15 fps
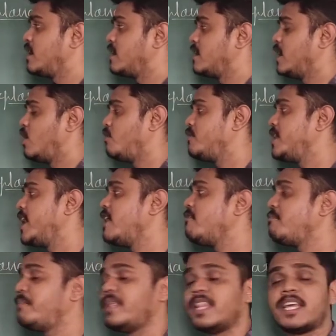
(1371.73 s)
Now we
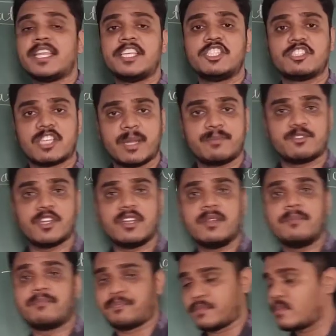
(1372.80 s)
have pillar inscription.
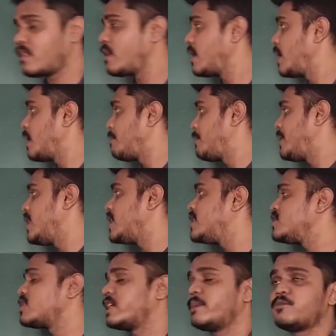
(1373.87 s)
Pillar
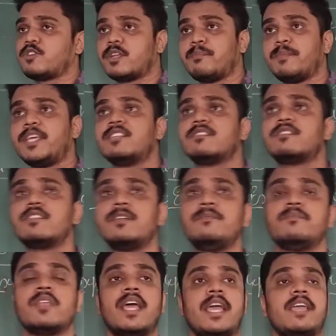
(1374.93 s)
inscription means
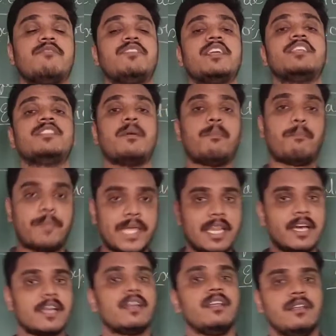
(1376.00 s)
if there is a
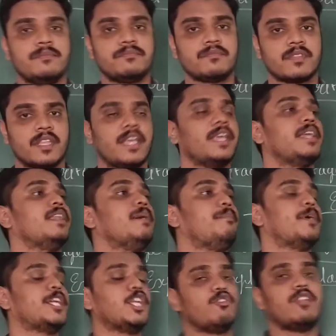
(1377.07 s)
pillar in a
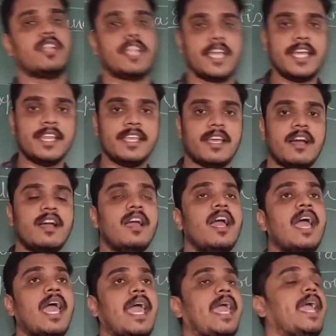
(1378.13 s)
particular area,
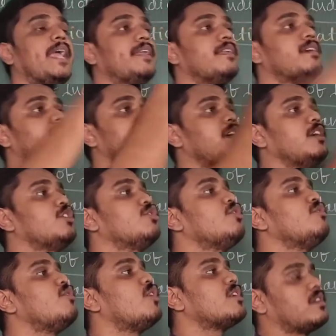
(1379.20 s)
and you know
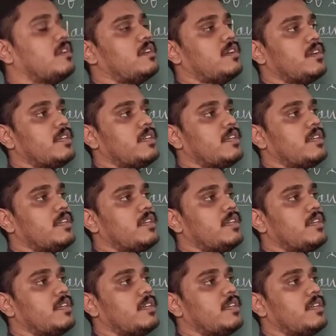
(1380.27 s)
what,